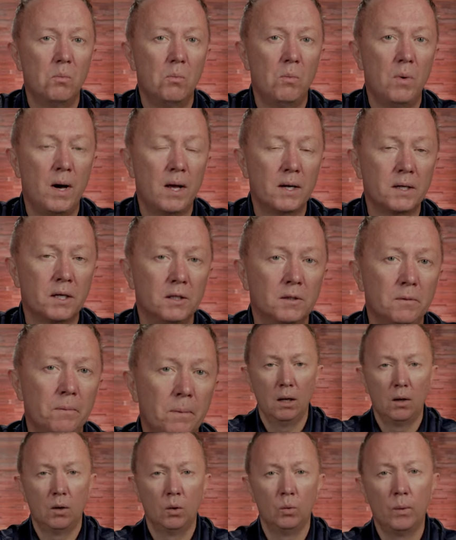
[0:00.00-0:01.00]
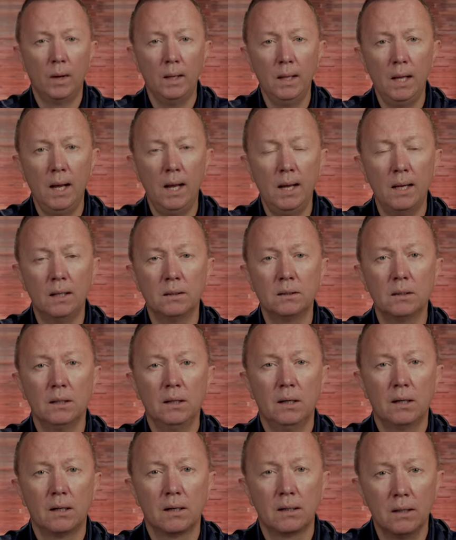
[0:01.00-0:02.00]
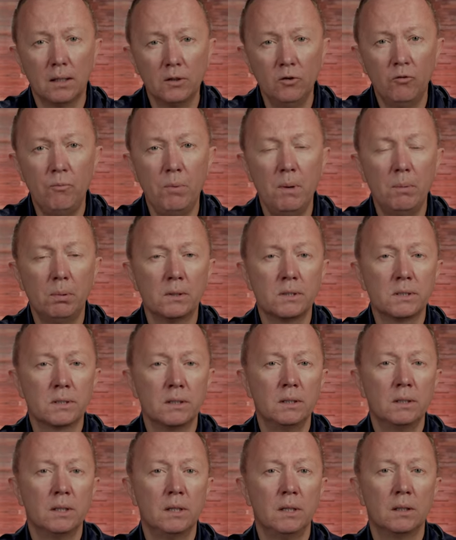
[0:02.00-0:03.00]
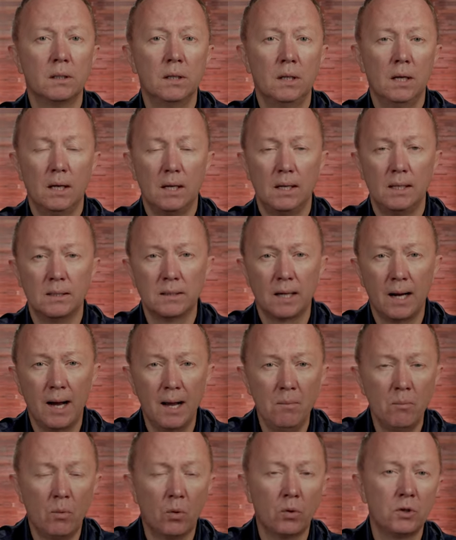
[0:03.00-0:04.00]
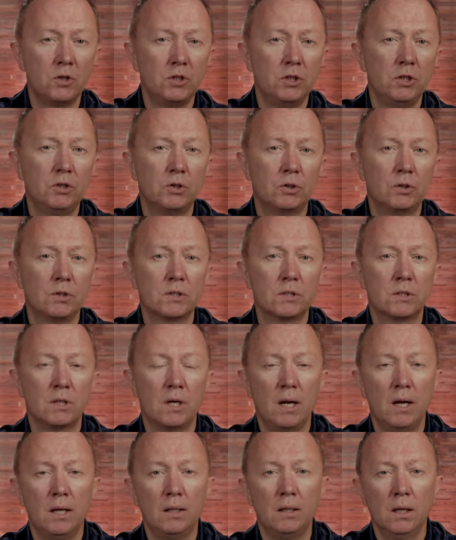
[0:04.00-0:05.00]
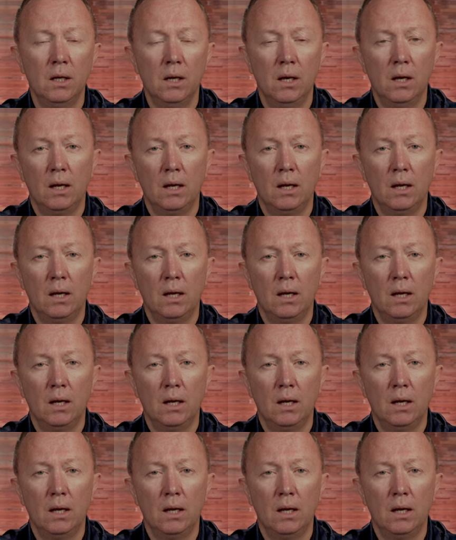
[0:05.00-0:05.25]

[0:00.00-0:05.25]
market. On one hand, a lot of people thinking it's high mortgage interest rate